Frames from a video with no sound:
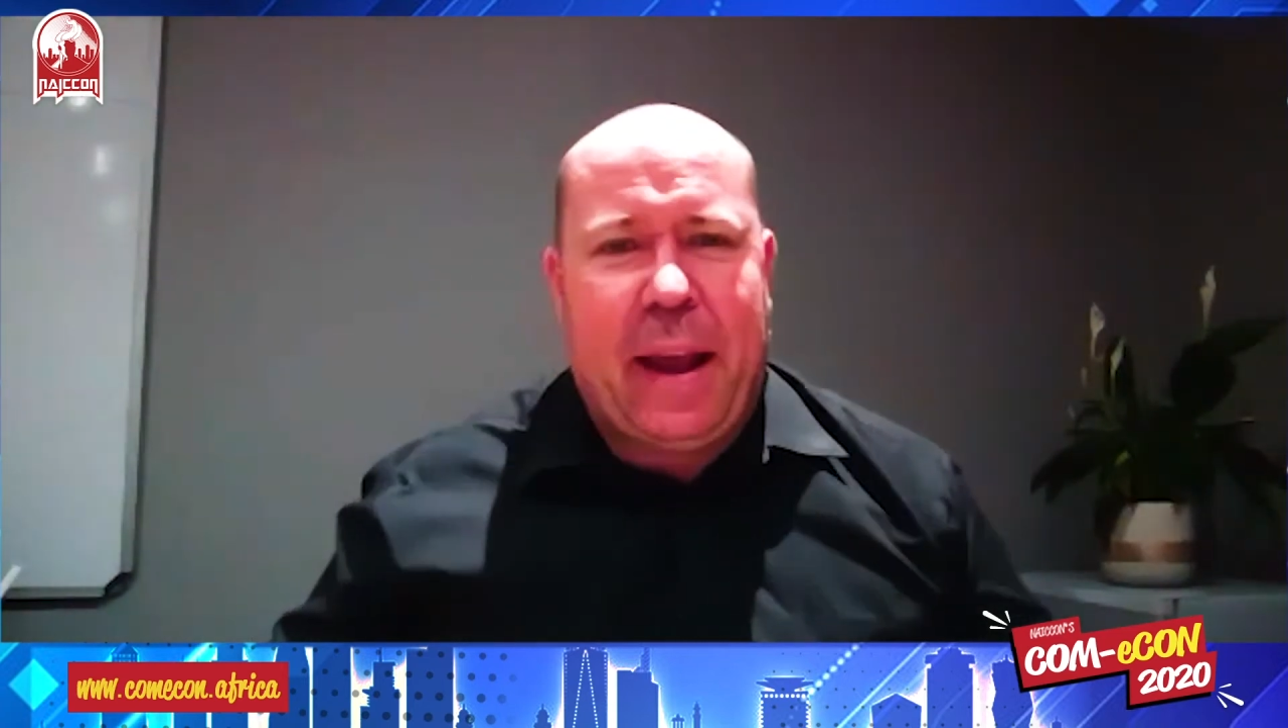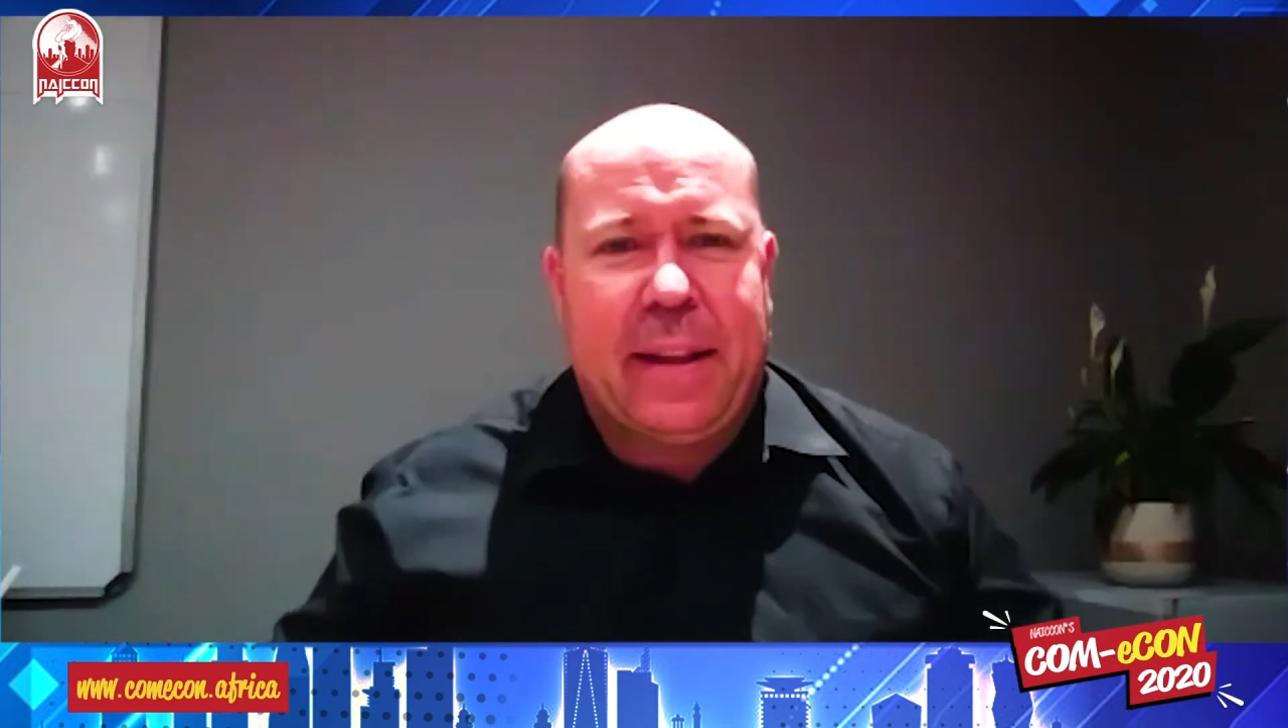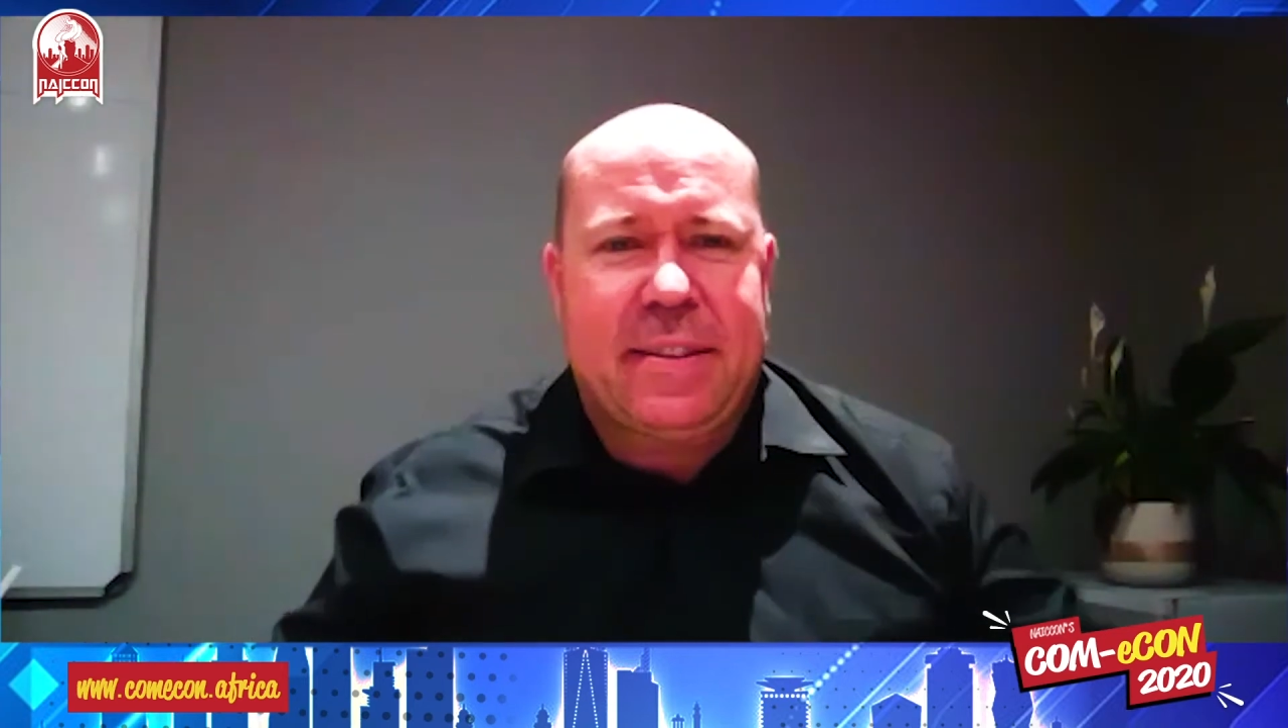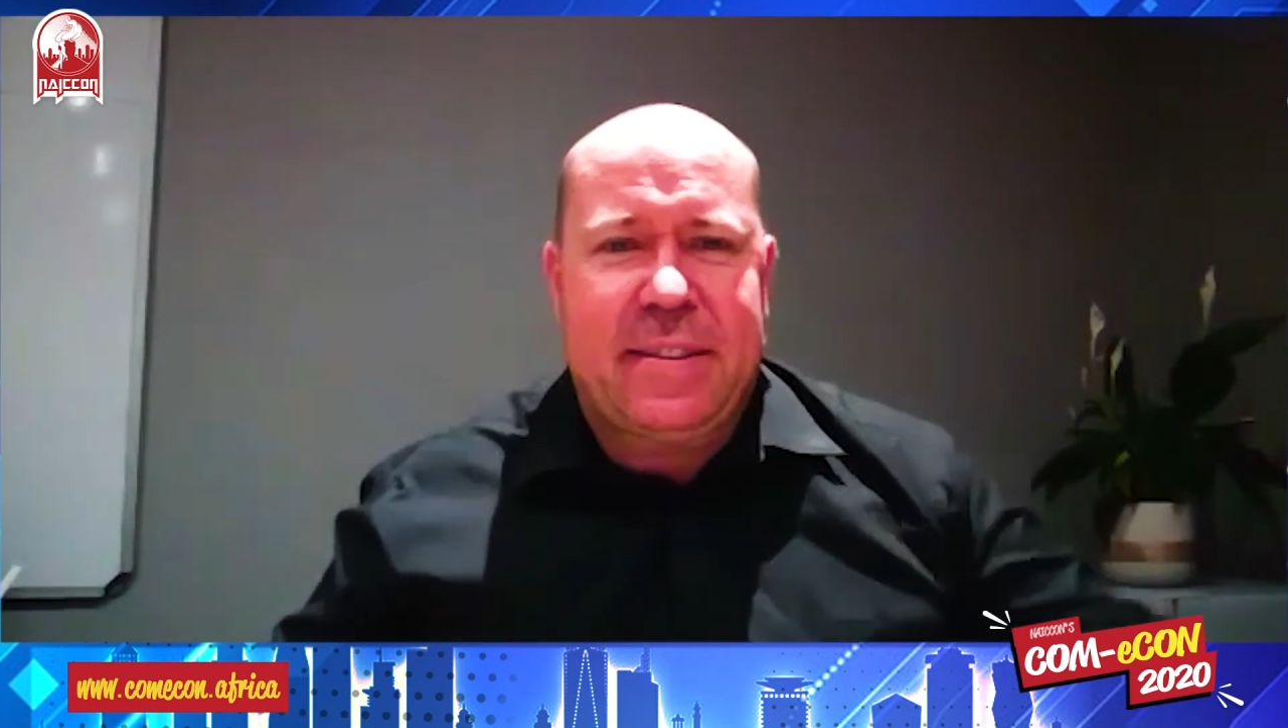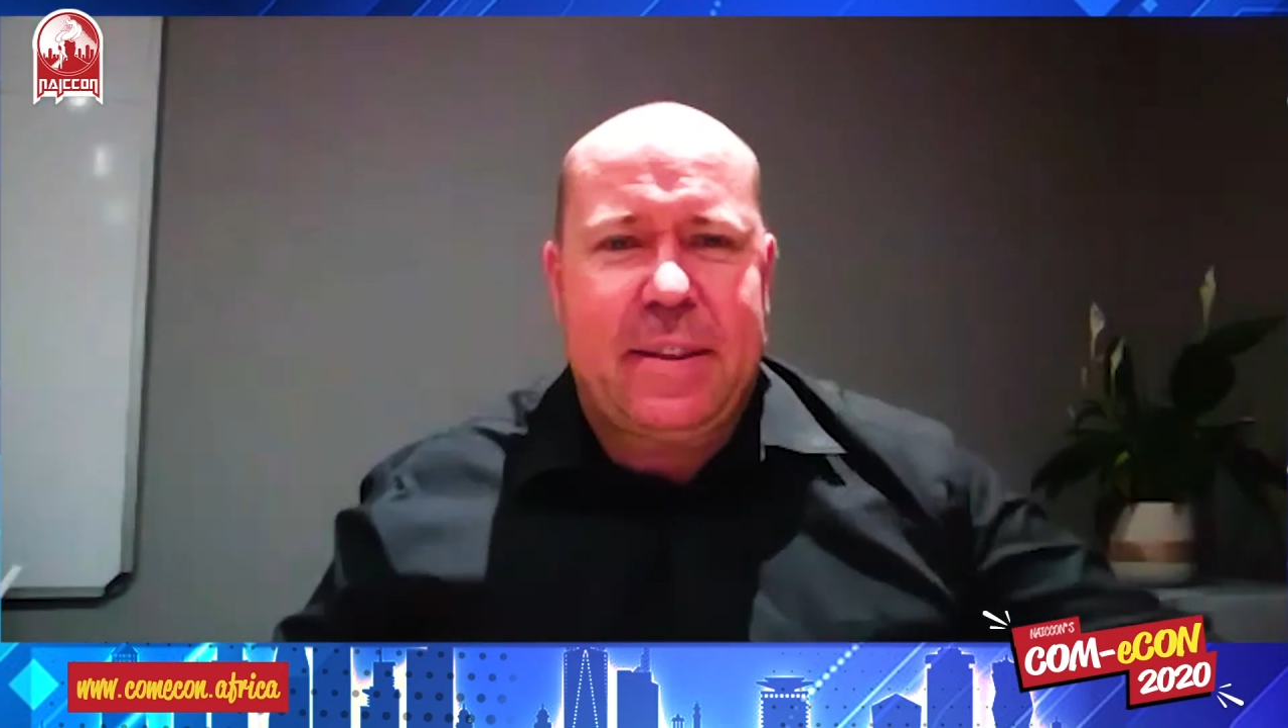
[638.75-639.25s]

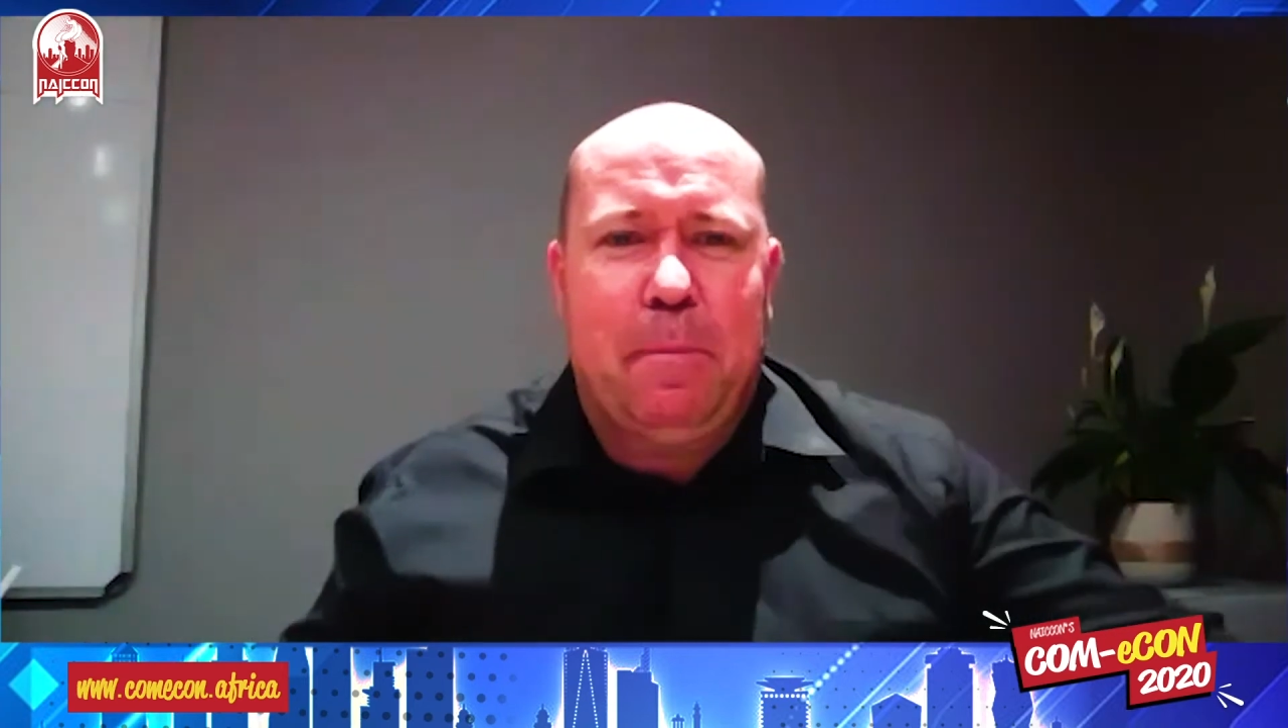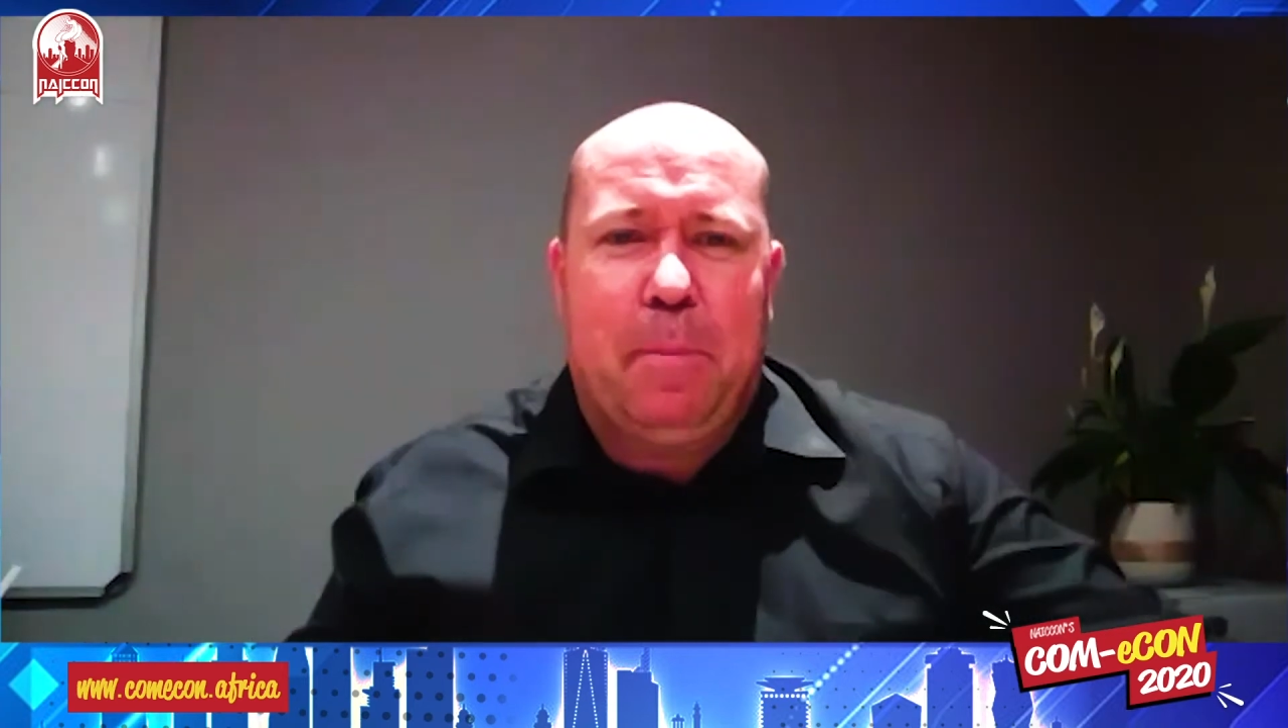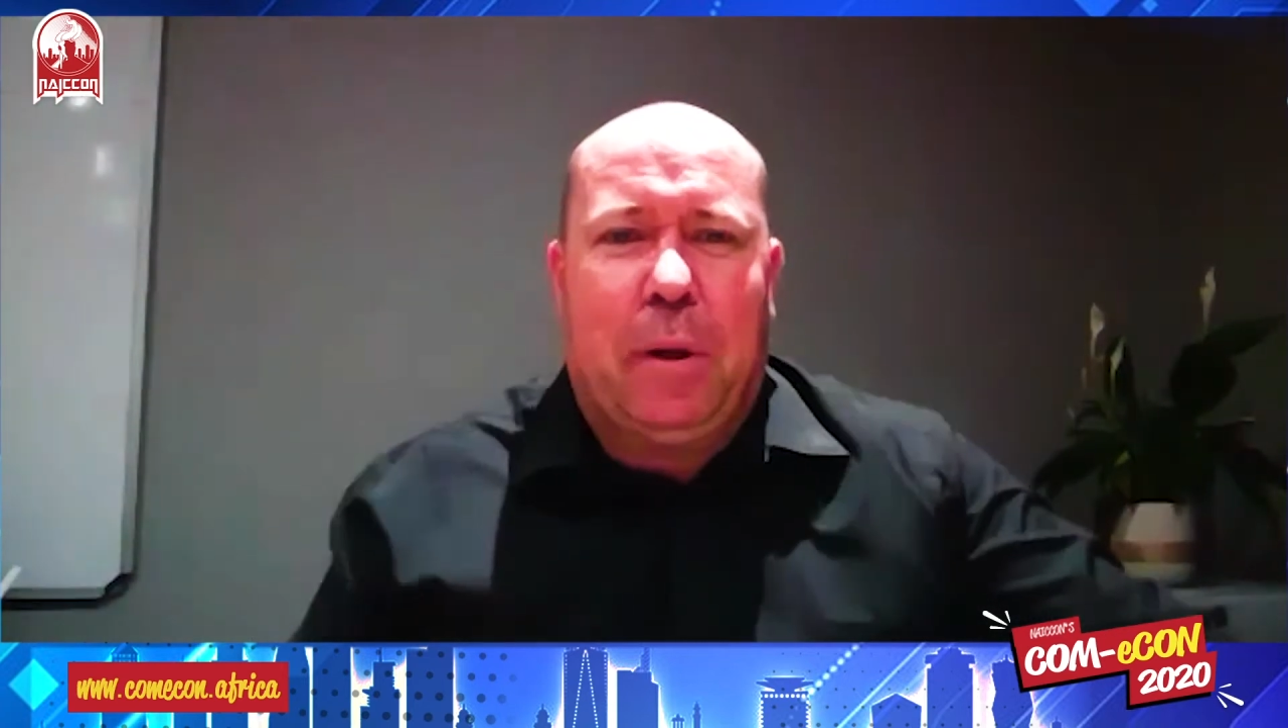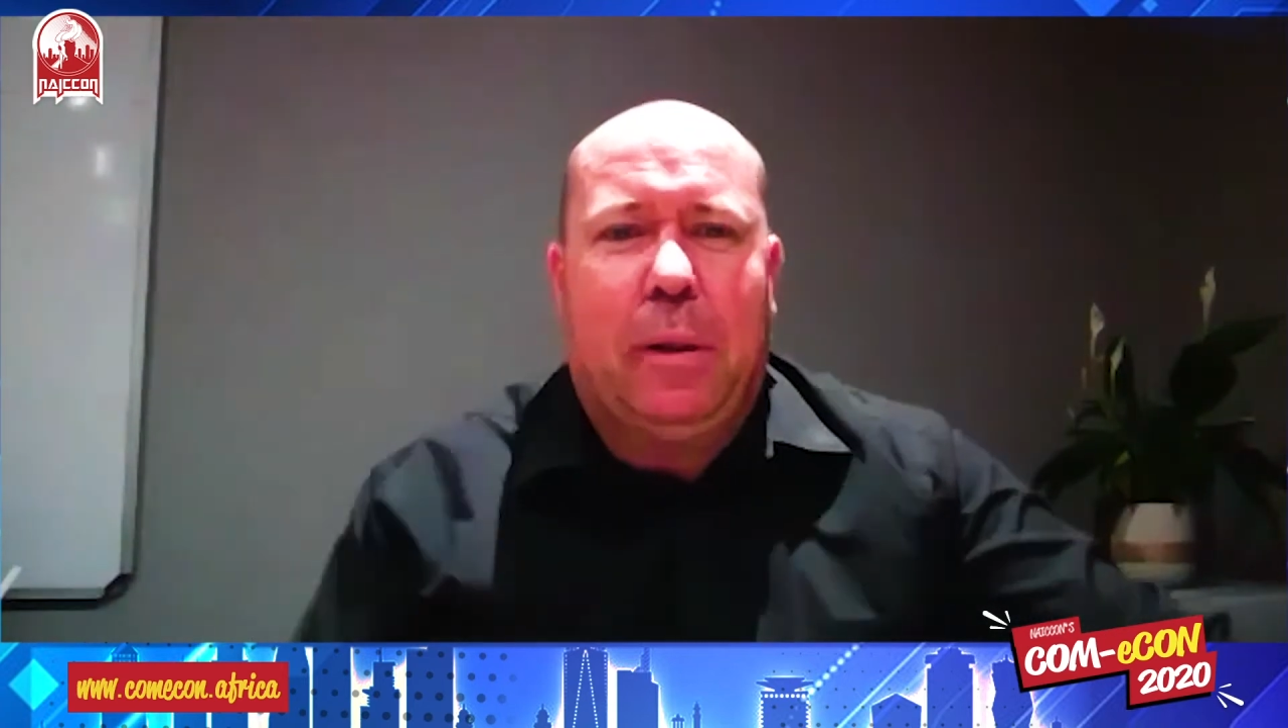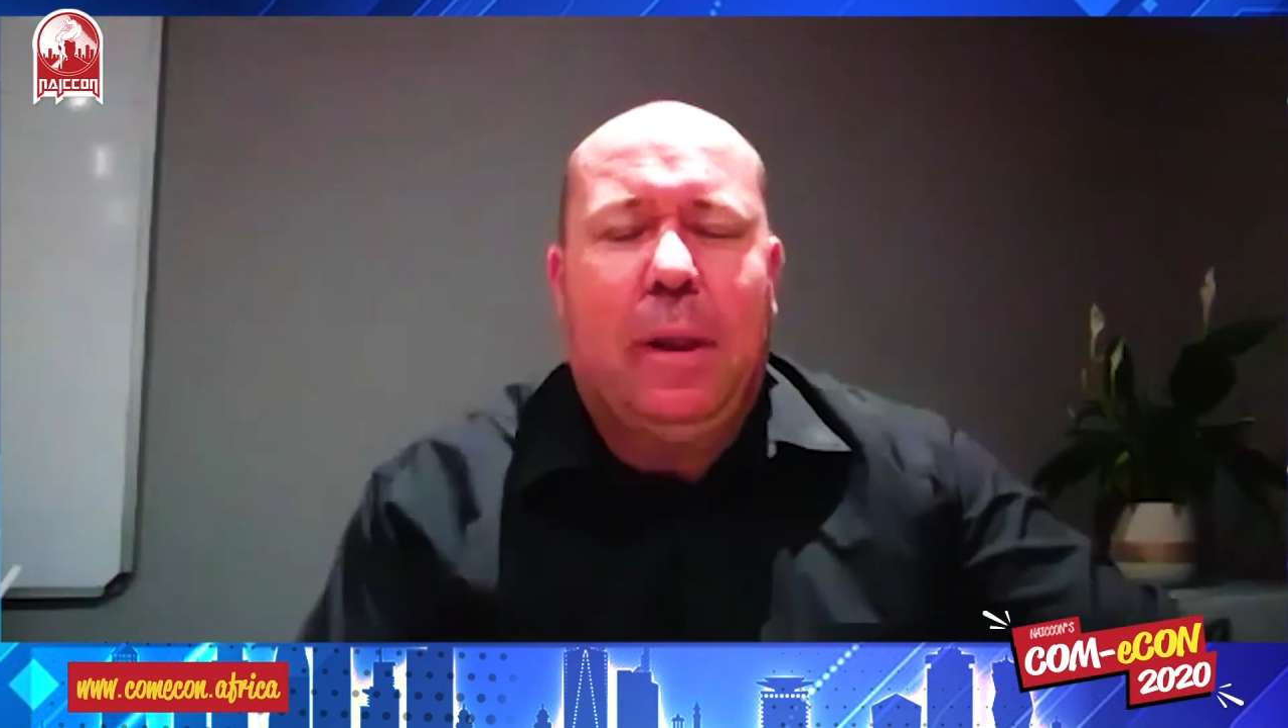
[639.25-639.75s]
that simple.